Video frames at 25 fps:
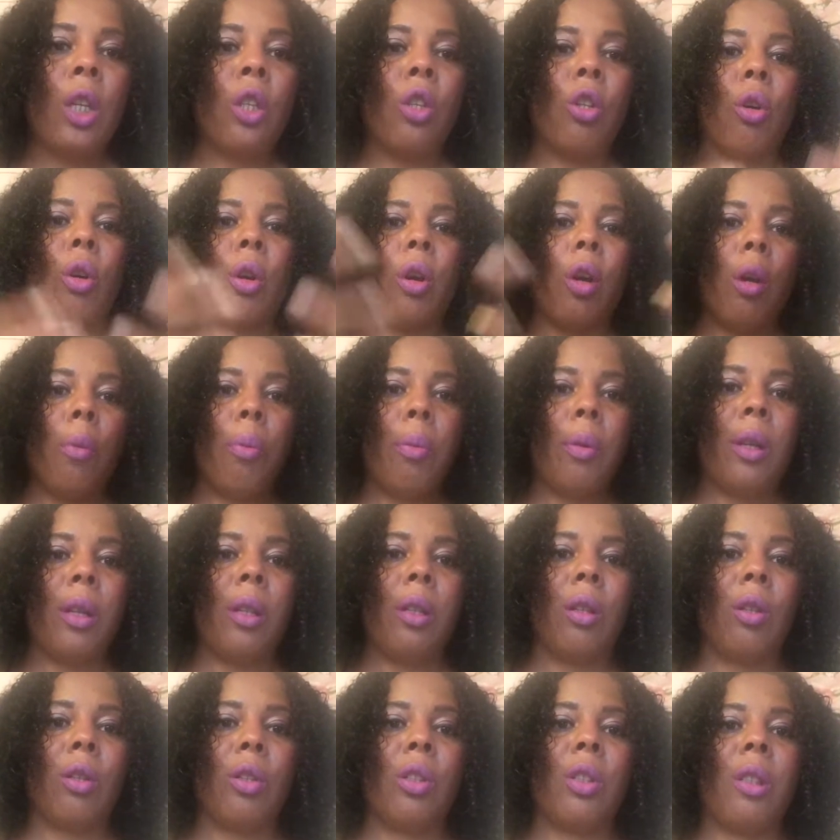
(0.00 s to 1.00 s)
You're
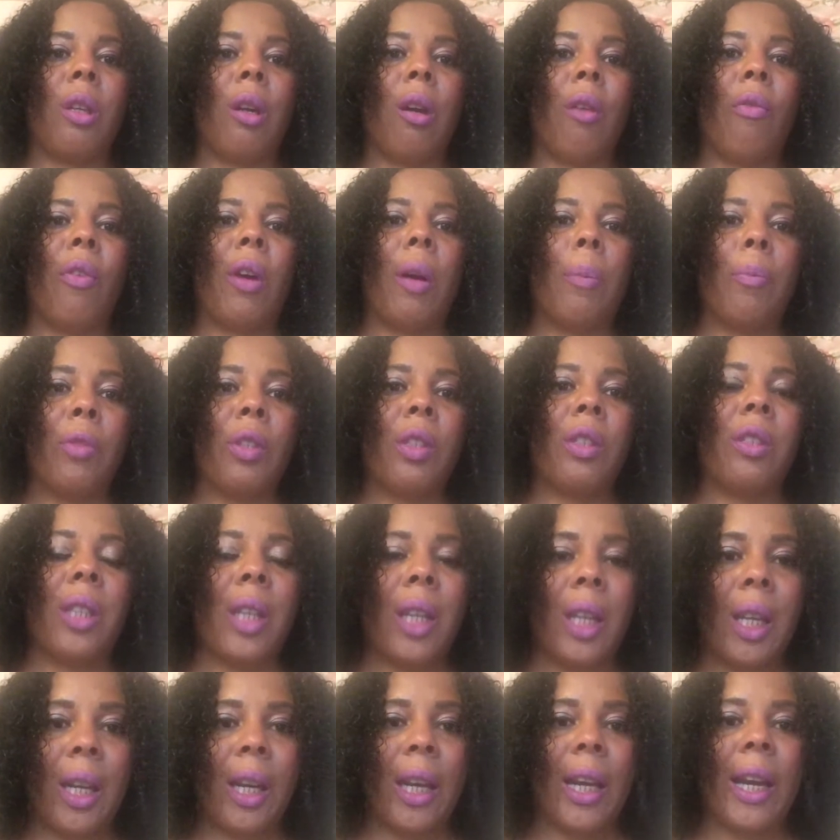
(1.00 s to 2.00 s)
opening yourself up to
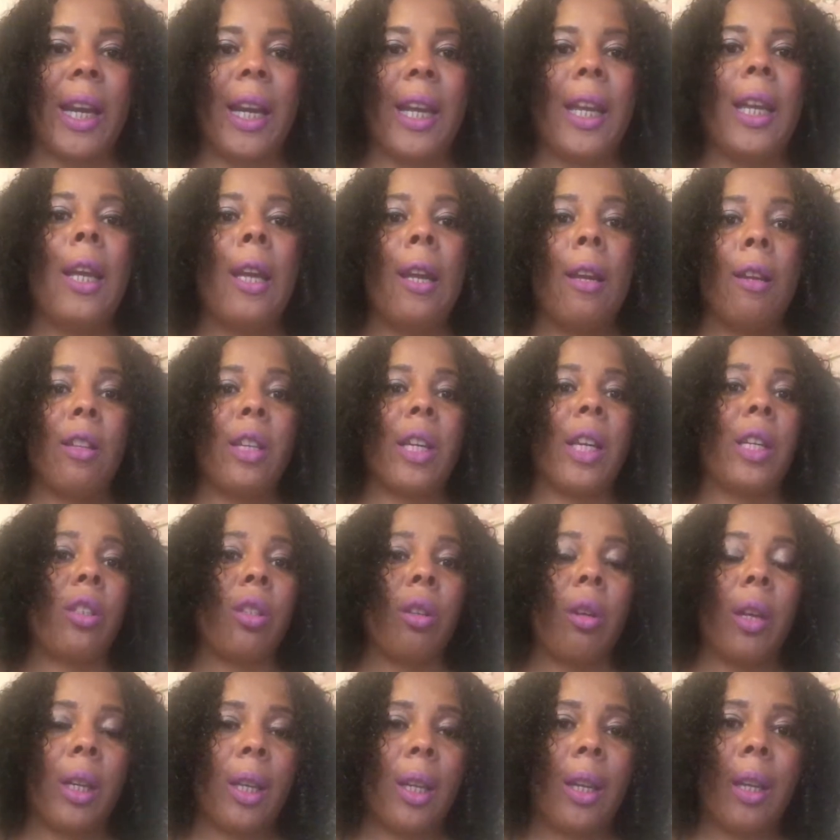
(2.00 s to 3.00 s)
say, hey, yes,
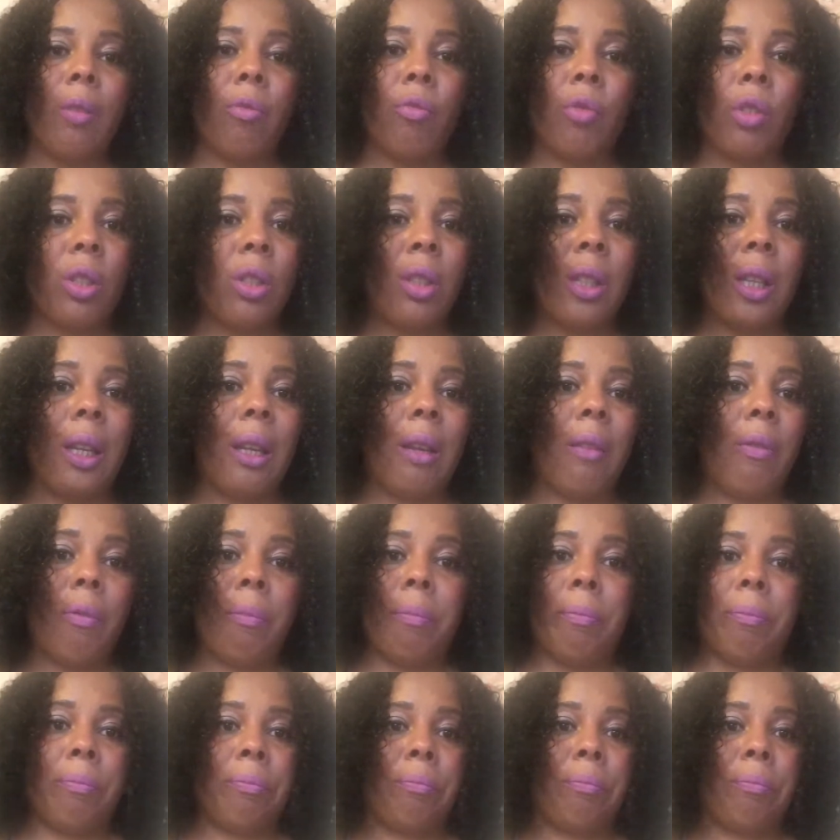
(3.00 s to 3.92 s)
I can receive